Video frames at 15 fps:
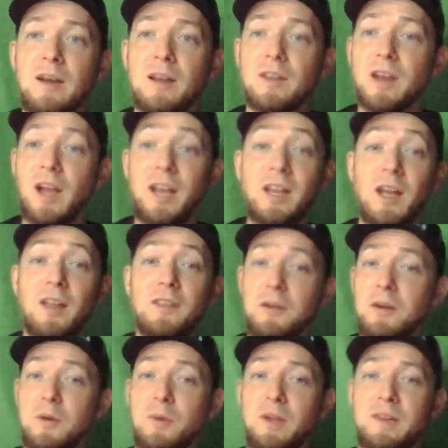Are there any
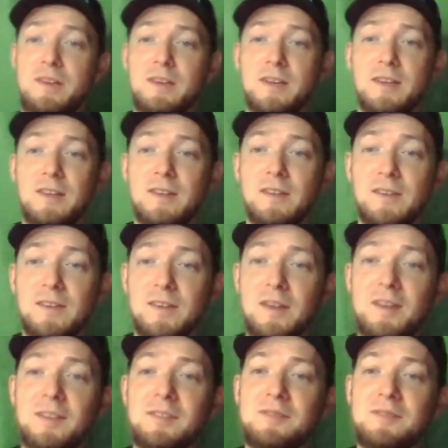other questions?